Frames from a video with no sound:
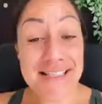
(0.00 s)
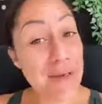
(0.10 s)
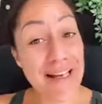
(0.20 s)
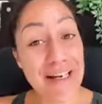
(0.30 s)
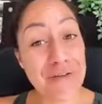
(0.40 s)

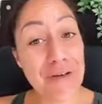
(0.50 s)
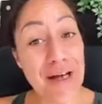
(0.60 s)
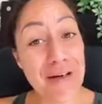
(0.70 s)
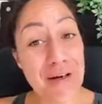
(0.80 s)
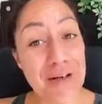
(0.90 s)
Tamari e
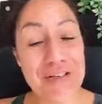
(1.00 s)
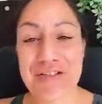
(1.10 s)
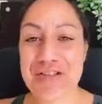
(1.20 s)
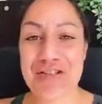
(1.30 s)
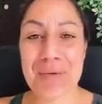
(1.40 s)
whānau,
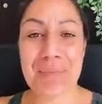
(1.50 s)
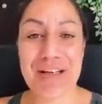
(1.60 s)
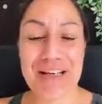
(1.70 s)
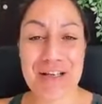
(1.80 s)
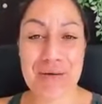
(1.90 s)
just
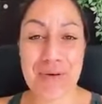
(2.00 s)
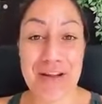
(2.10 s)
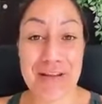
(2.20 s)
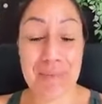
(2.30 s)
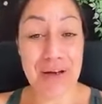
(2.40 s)
jumping in
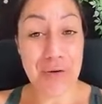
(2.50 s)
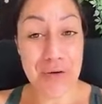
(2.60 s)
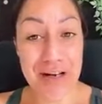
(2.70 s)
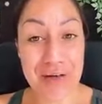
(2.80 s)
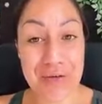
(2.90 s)
with my
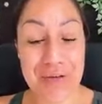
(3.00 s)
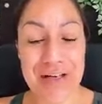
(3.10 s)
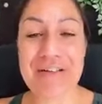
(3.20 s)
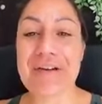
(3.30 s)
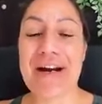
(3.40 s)

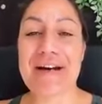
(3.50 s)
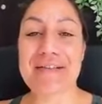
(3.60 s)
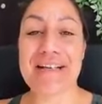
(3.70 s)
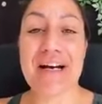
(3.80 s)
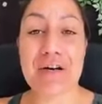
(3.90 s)
kōrero
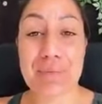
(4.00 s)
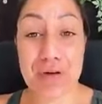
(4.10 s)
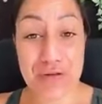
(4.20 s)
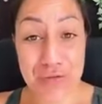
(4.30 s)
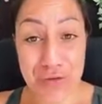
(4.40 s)
around our
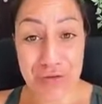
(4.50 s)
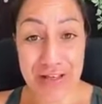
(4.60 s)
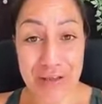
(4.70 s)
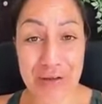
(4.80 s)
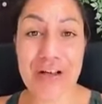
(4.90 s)
module
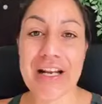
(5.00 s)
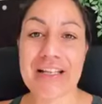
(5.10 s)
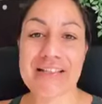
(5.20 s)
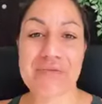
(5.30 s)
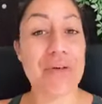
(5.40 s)
3
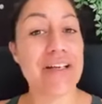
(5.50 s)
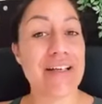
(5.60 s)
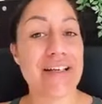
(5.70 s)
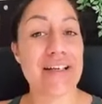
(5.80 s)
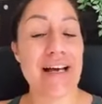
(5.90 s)
learning this
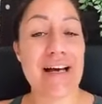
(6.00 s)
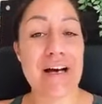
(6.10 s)
week